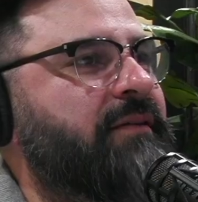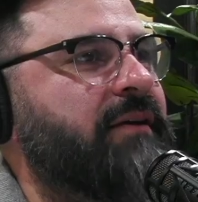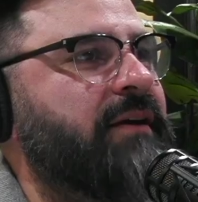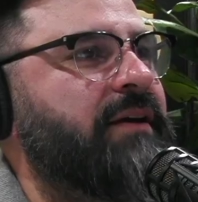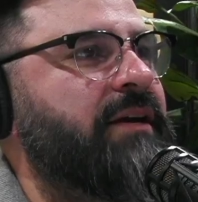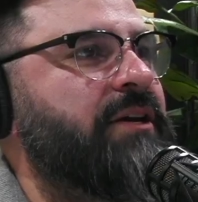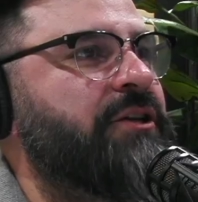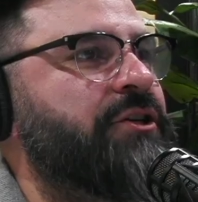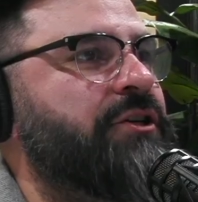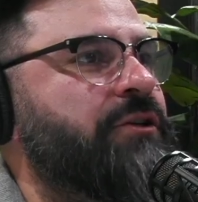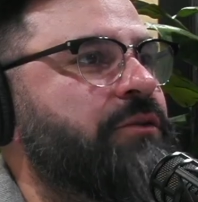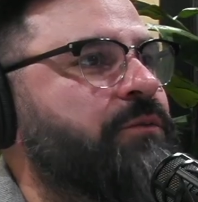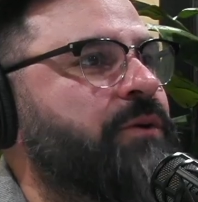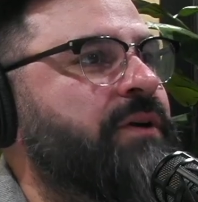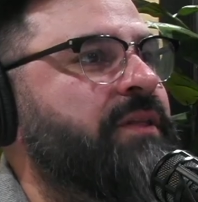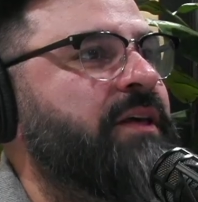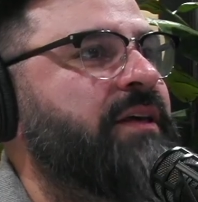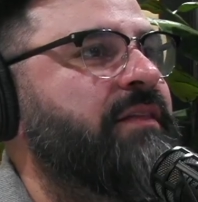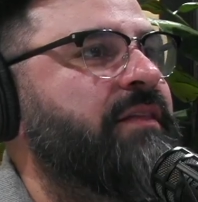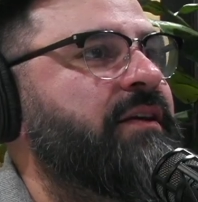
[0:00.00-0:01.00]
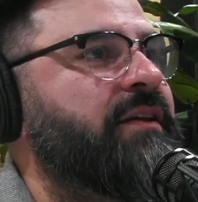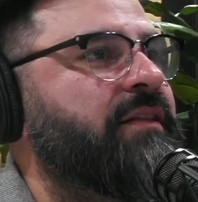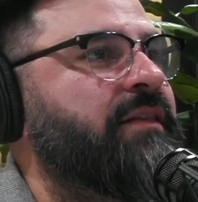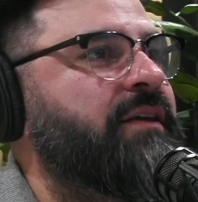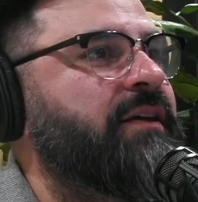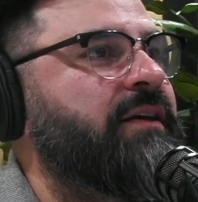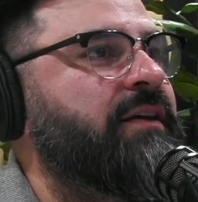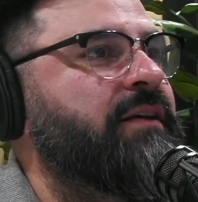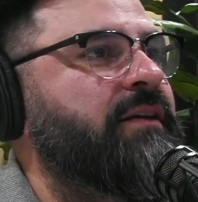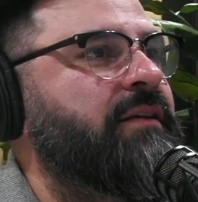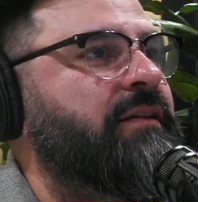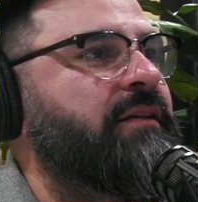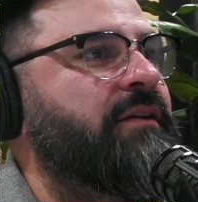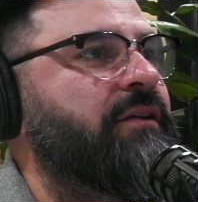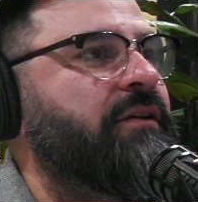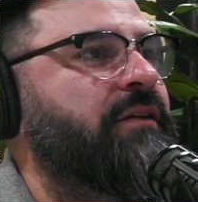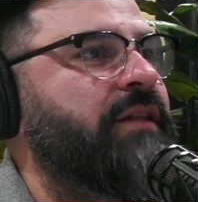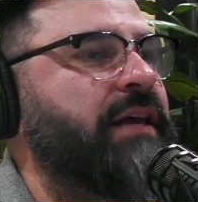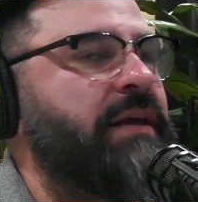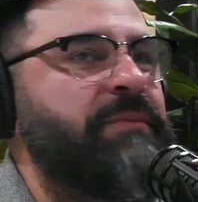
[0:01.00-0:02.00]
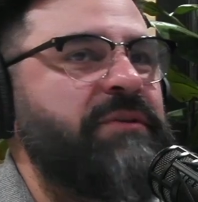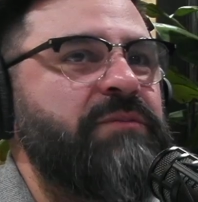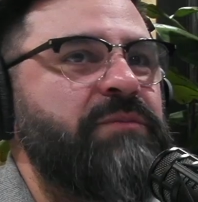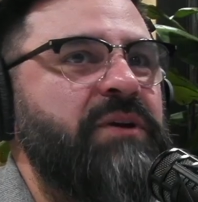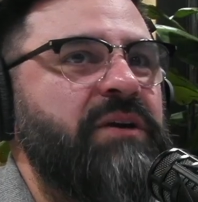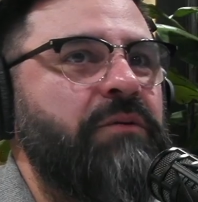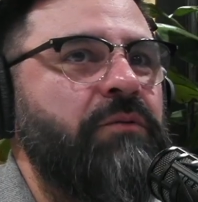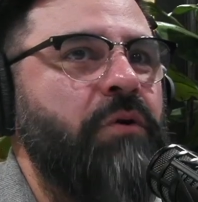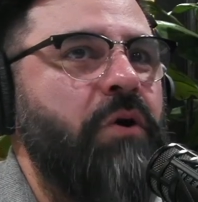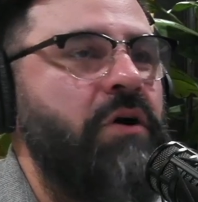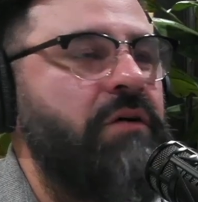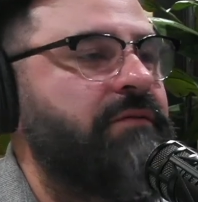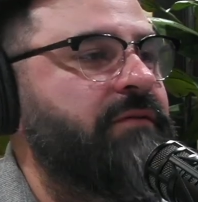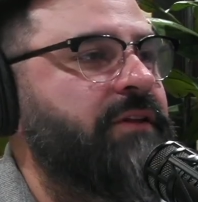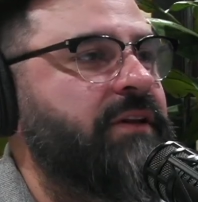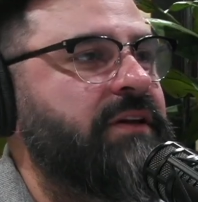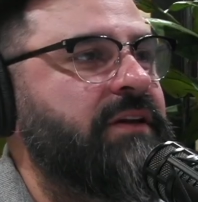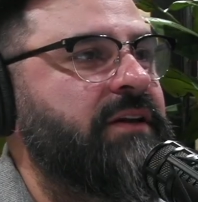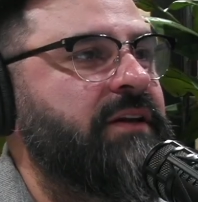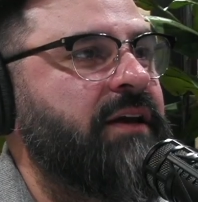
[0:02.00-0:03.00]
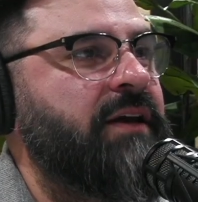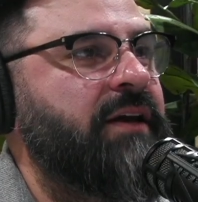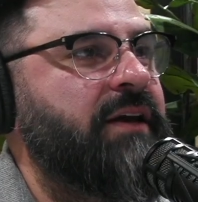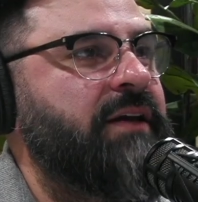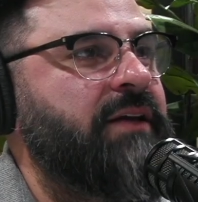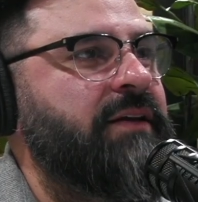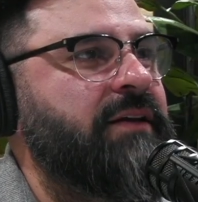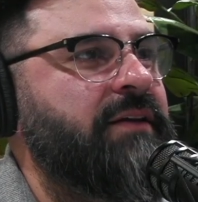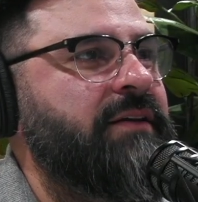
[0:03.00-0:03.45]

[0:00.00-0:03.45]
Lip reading: an issue where they think that their claim is being wrongfully denied?